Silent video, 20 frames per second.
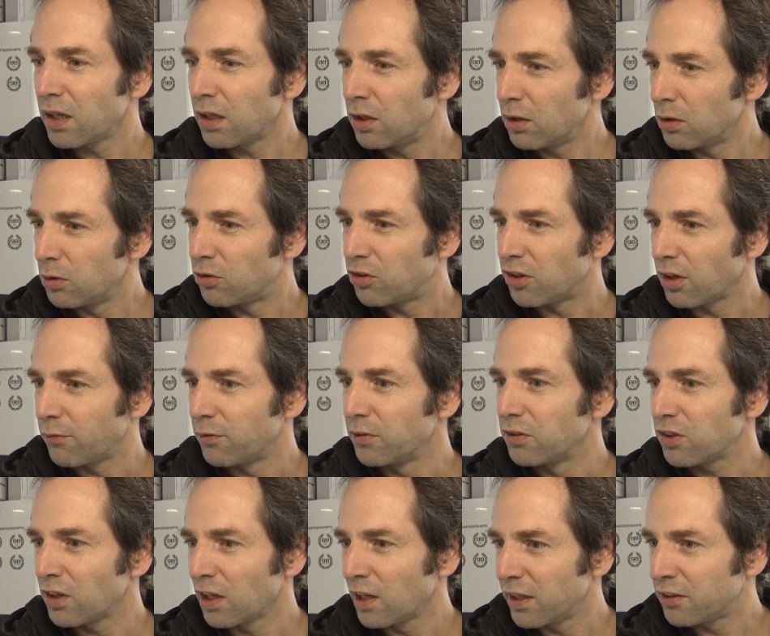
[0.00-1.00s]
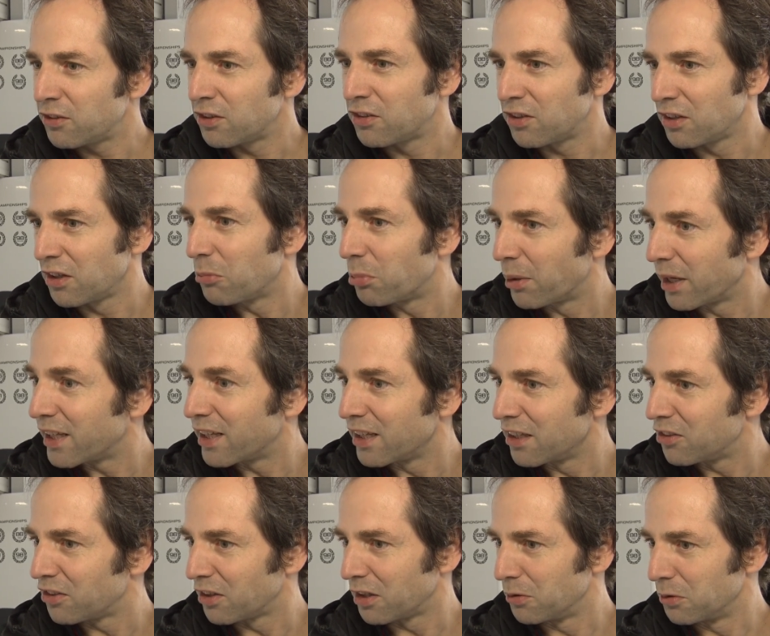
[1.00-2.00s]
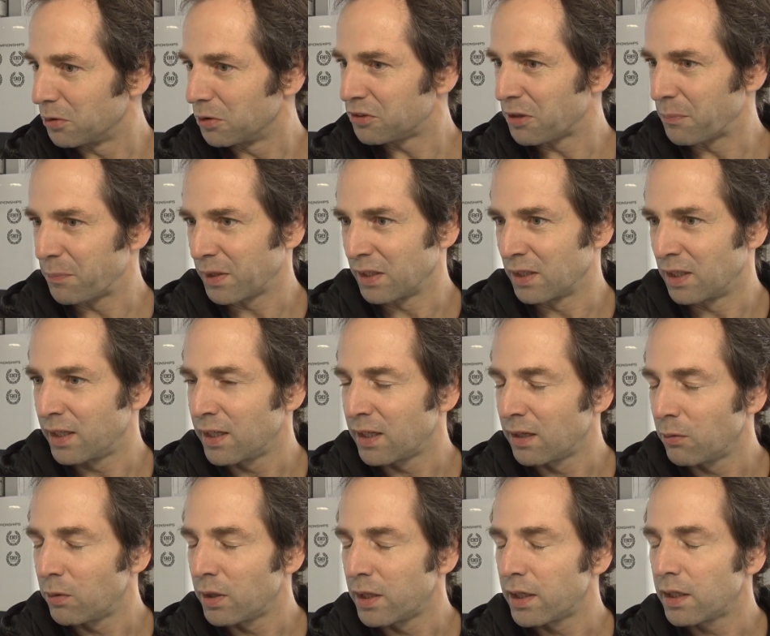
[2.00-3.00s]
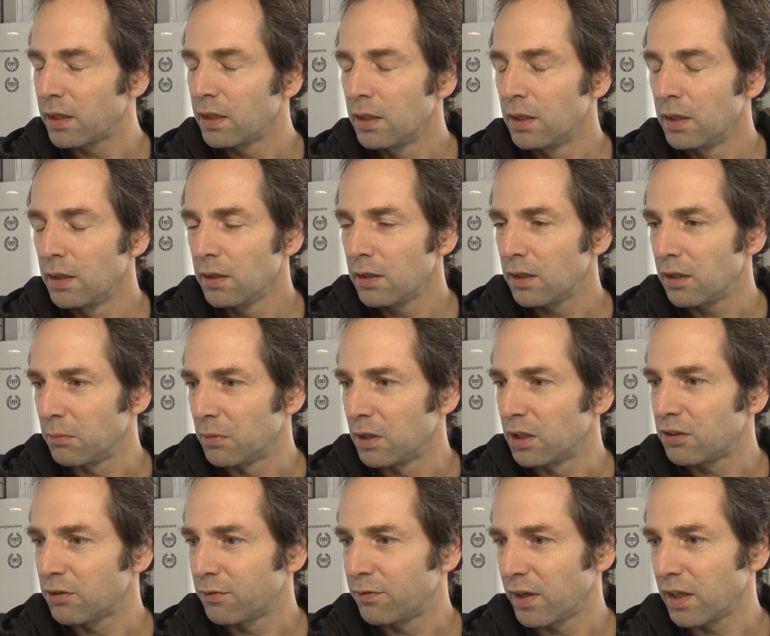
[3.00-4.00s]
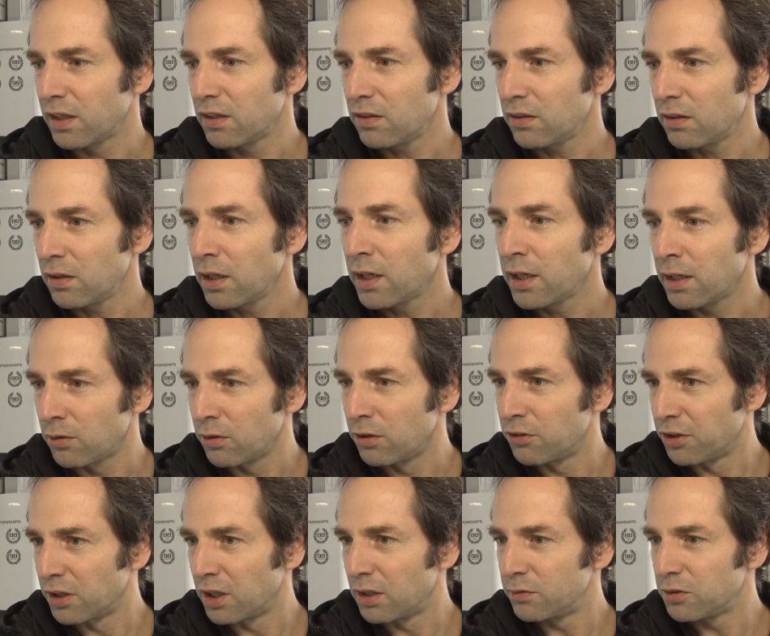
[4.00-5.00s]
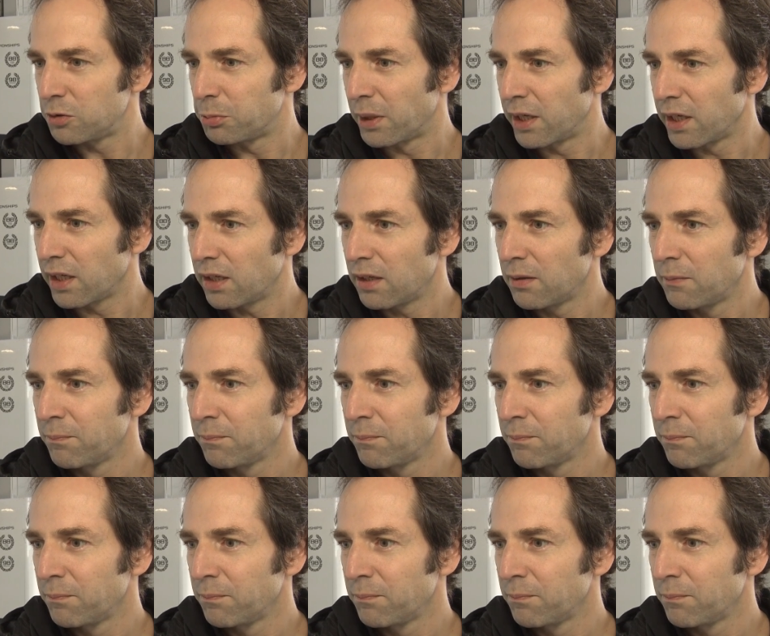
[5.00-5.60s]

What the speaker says: a huge difference unless it's in a braking zone or something like that, where it might affect how the drivers brake.